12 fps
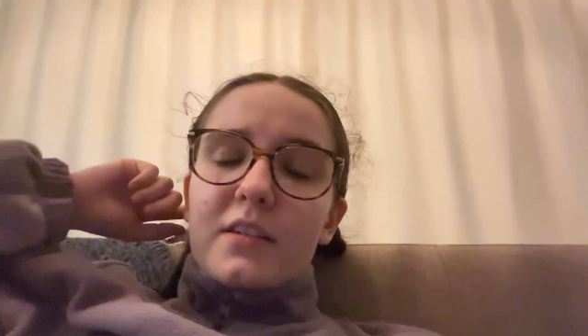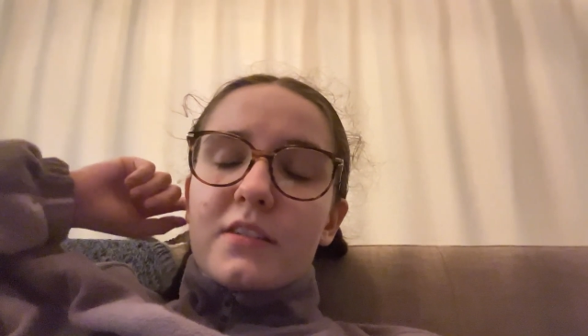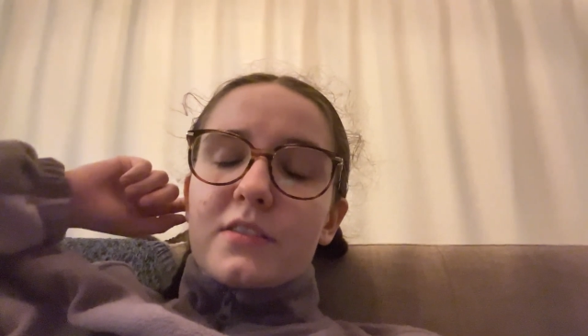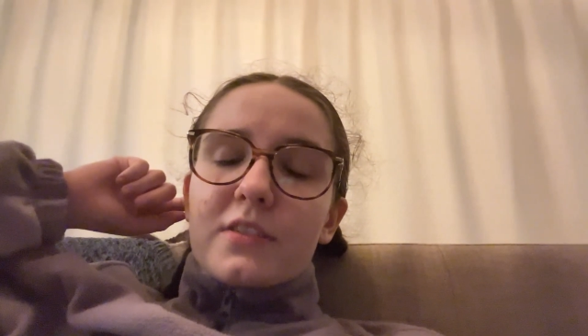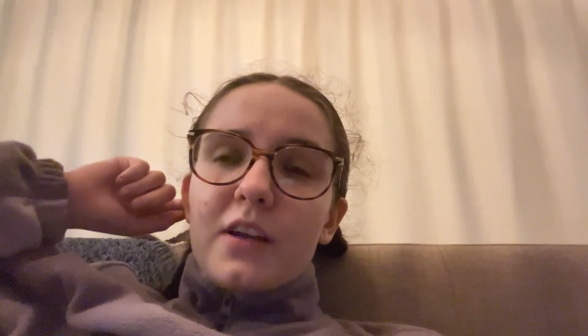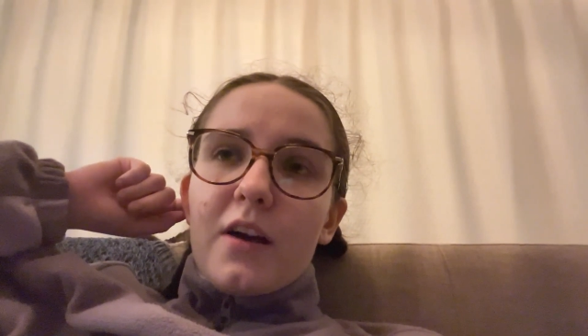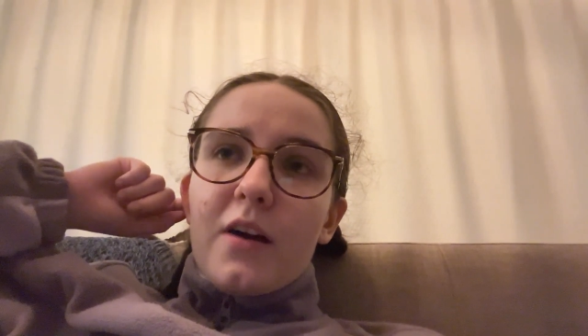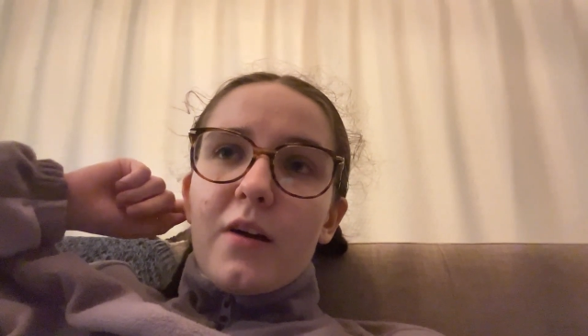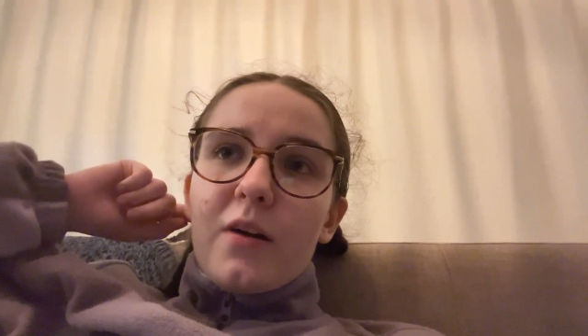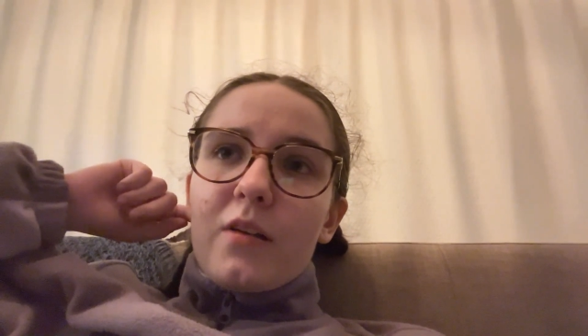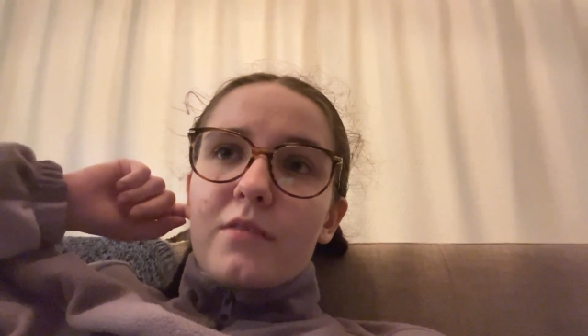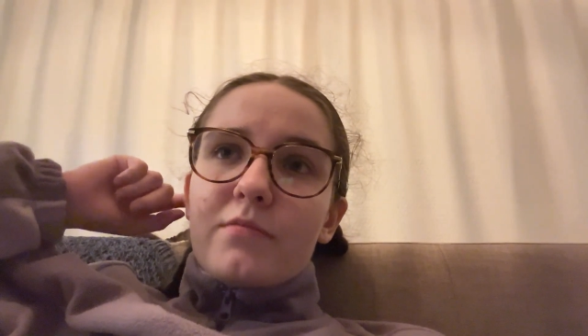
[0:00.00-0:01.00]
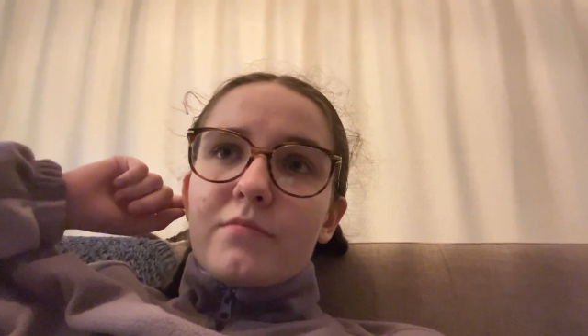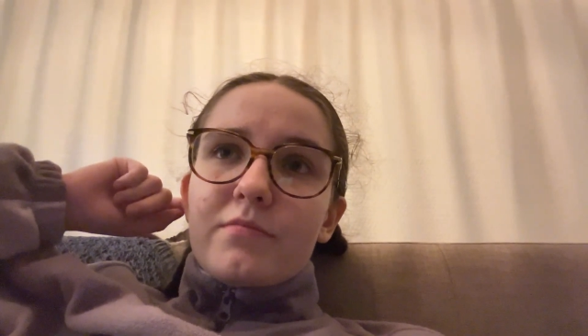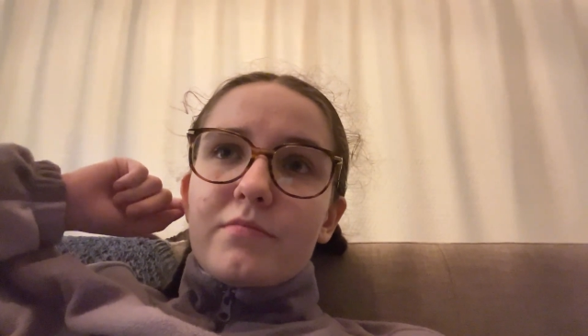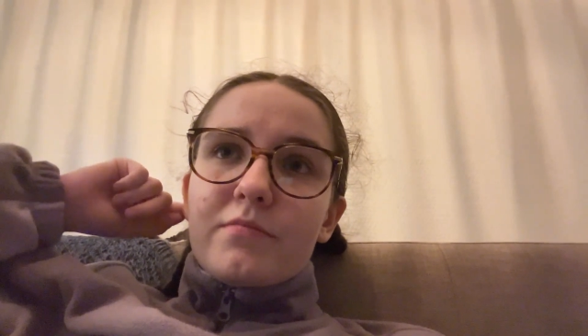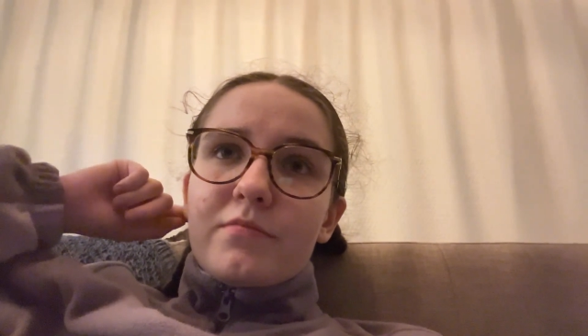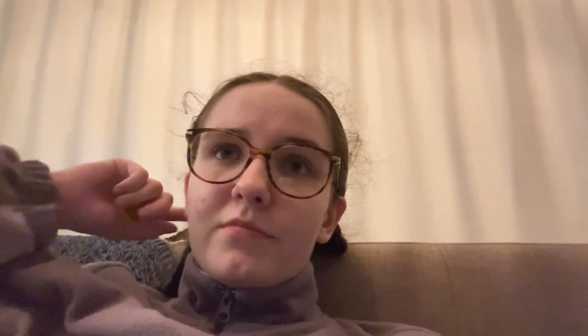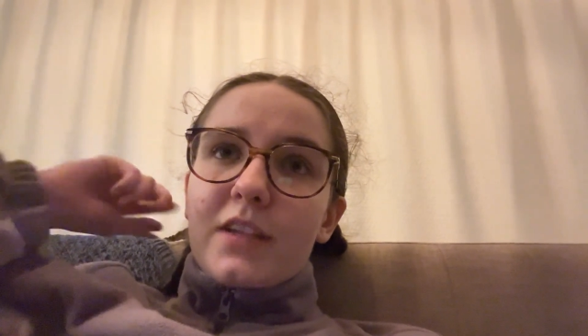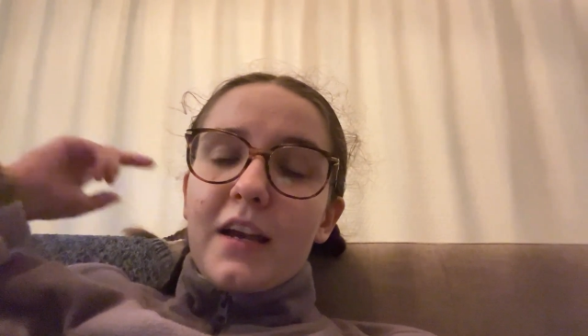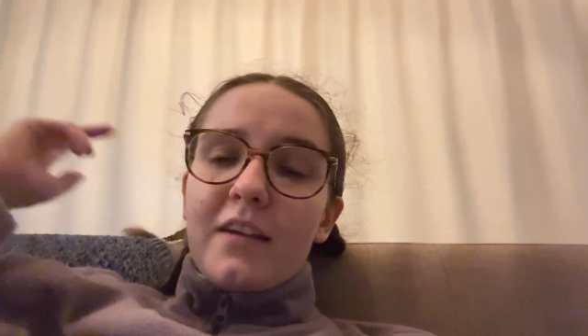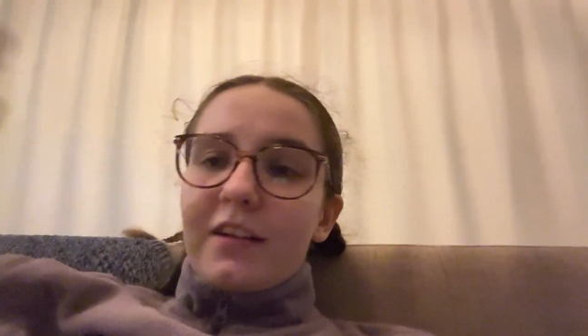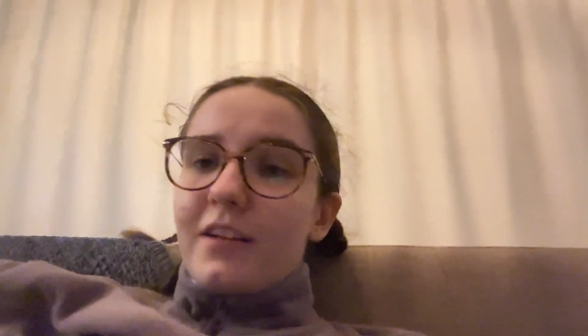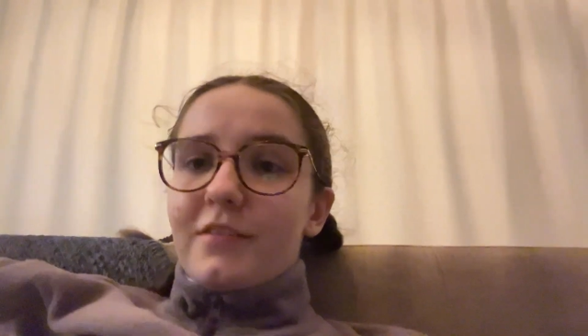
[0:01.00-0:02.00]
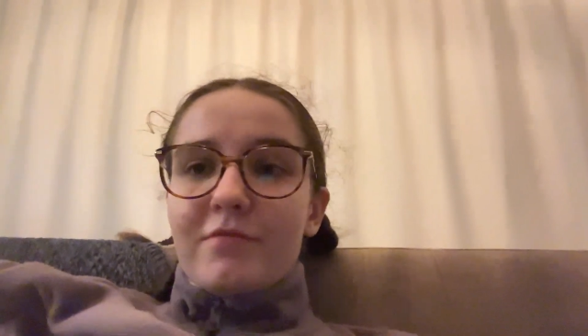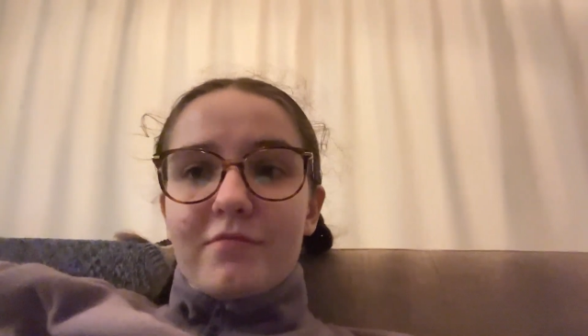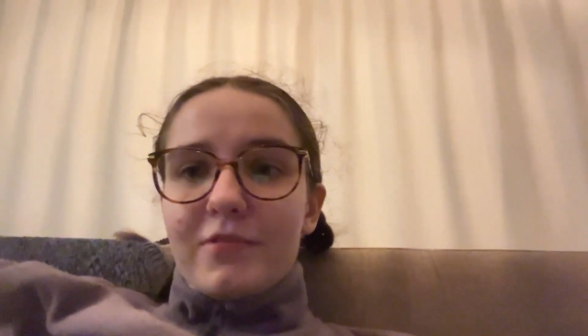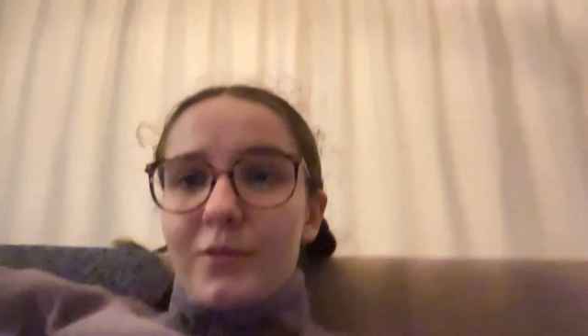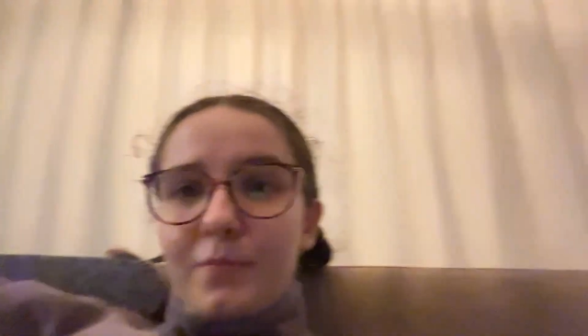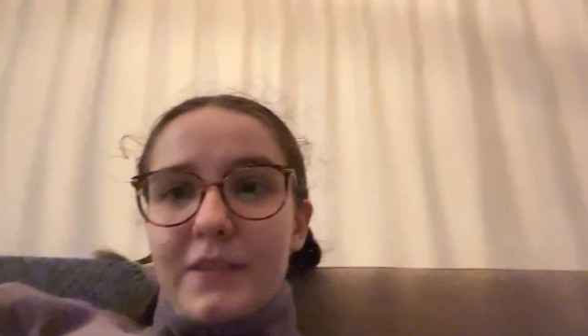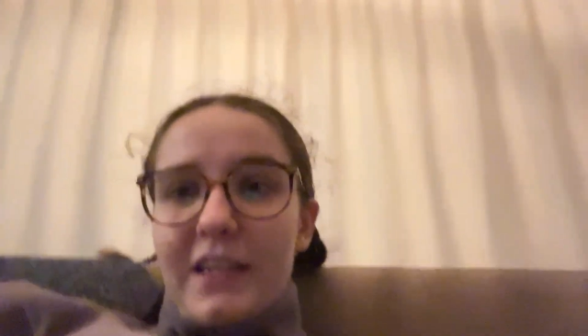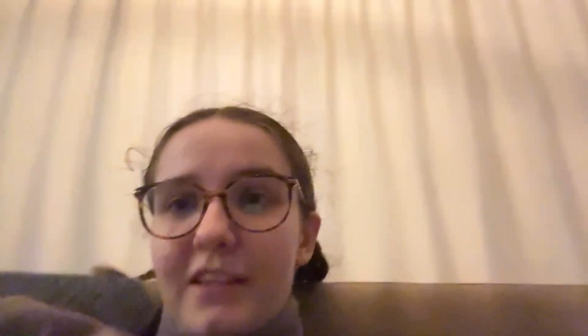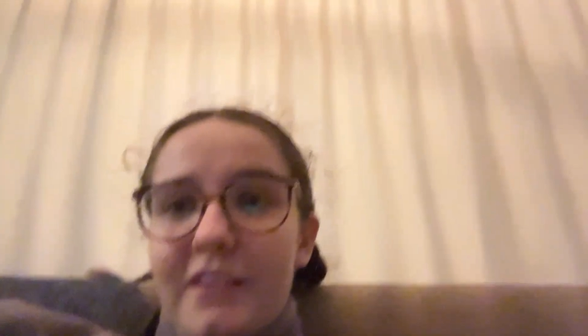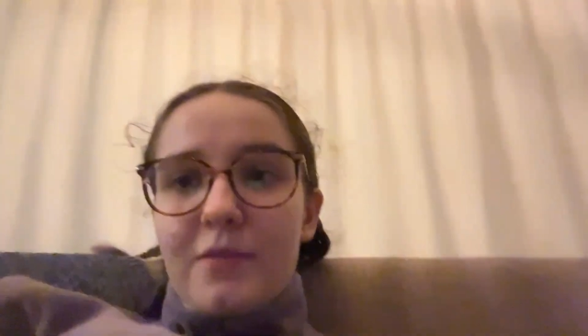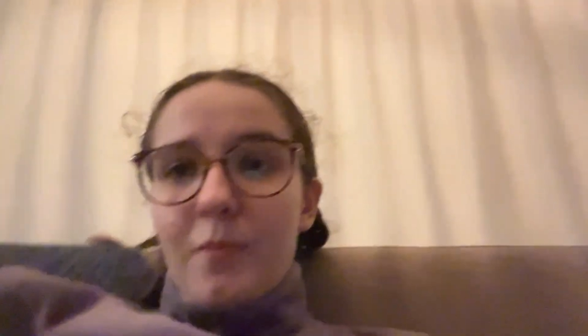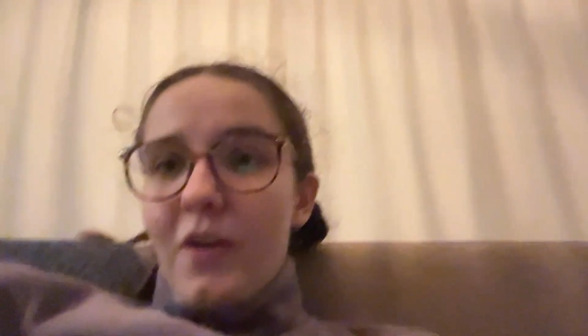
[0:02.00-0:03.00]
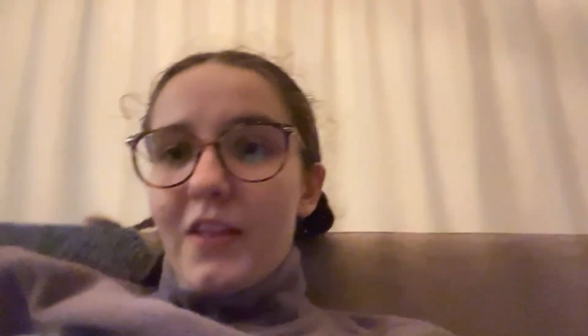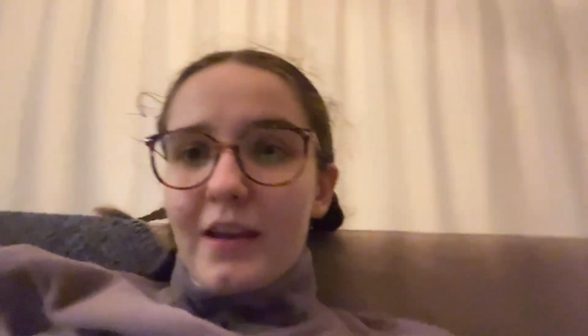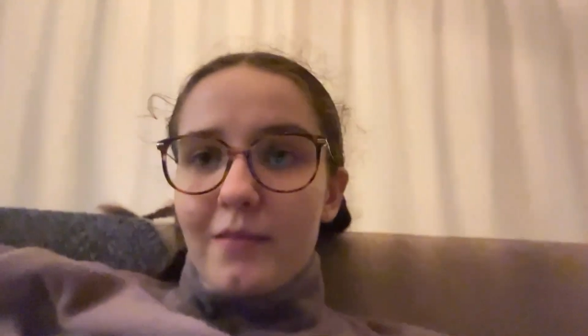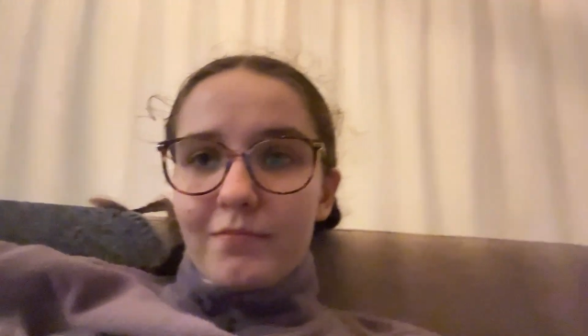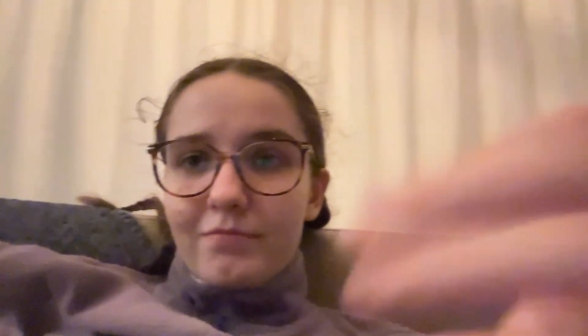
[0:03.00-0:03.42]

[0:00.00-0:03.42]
So yeah, date you tomorrow then.